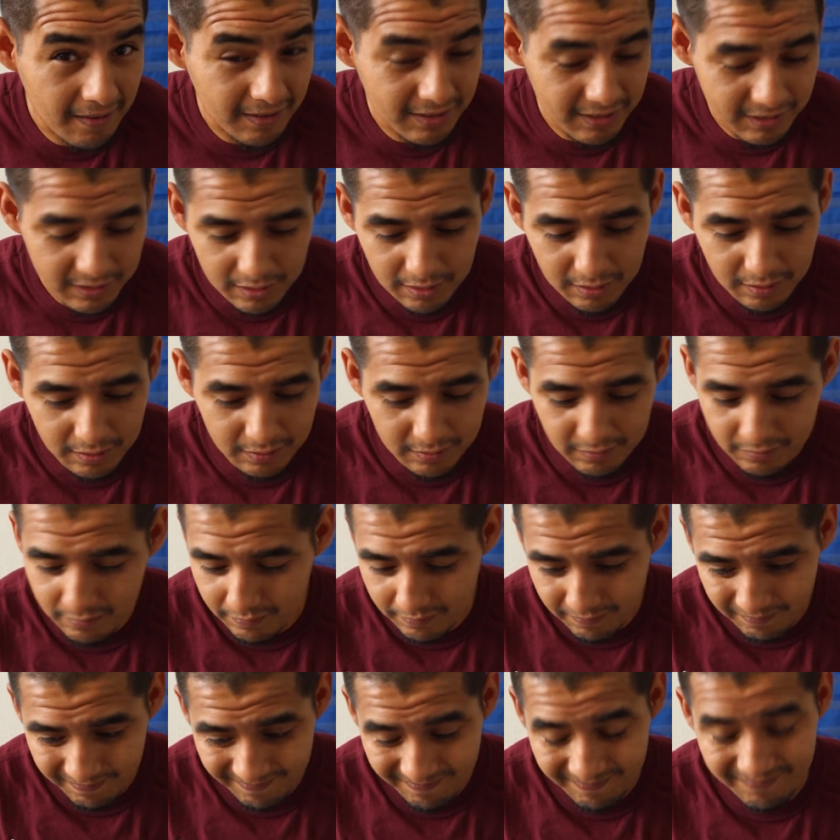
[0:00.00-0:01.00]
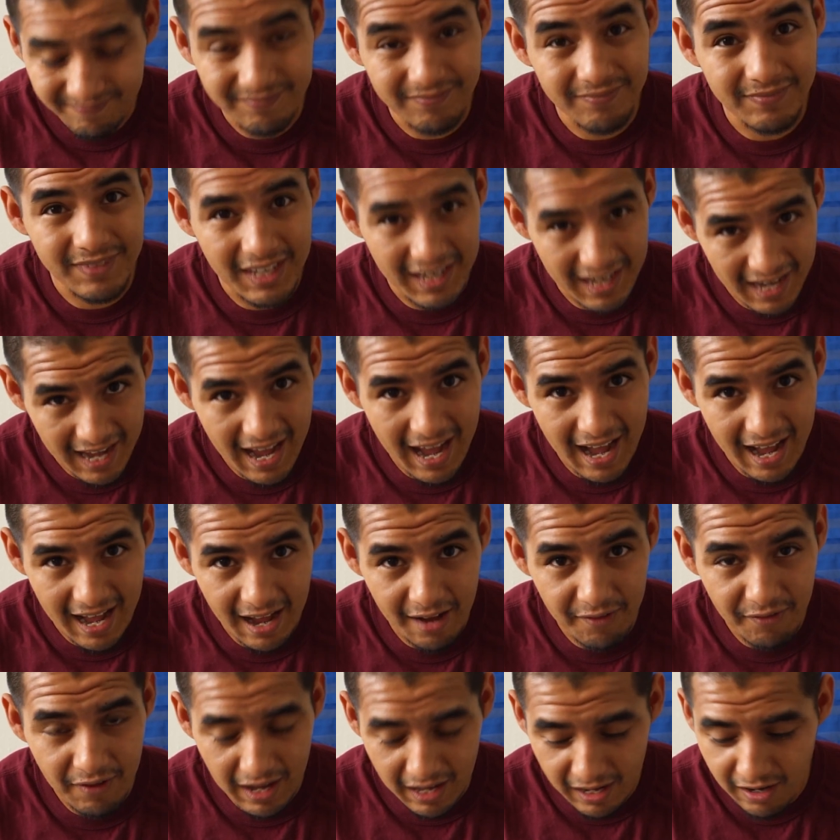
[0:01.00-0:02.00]
So yeah,
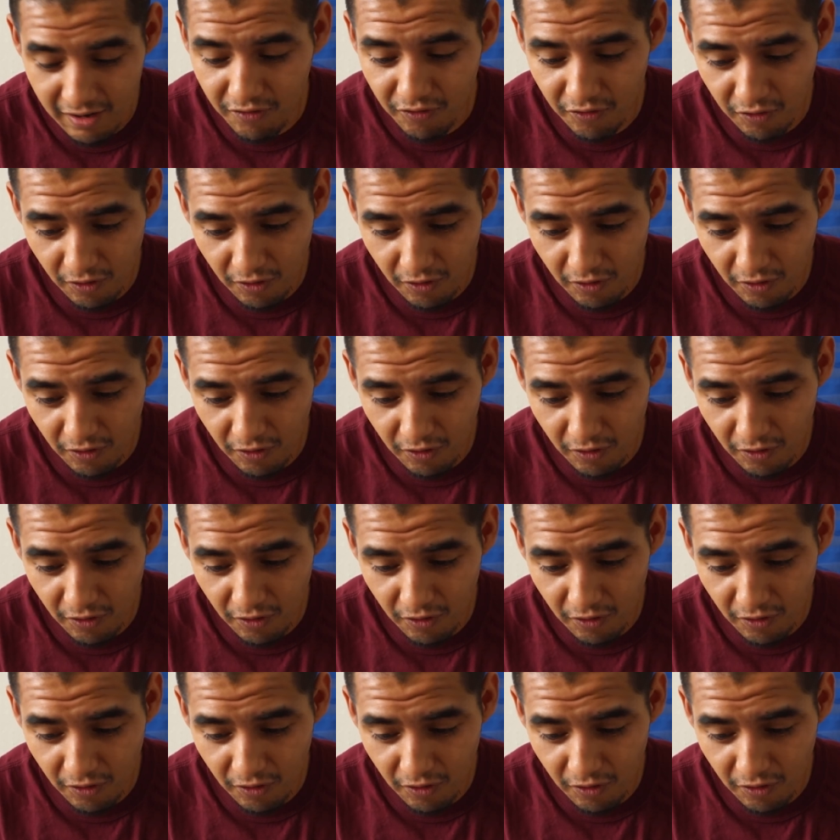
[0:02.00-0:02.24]
I've had it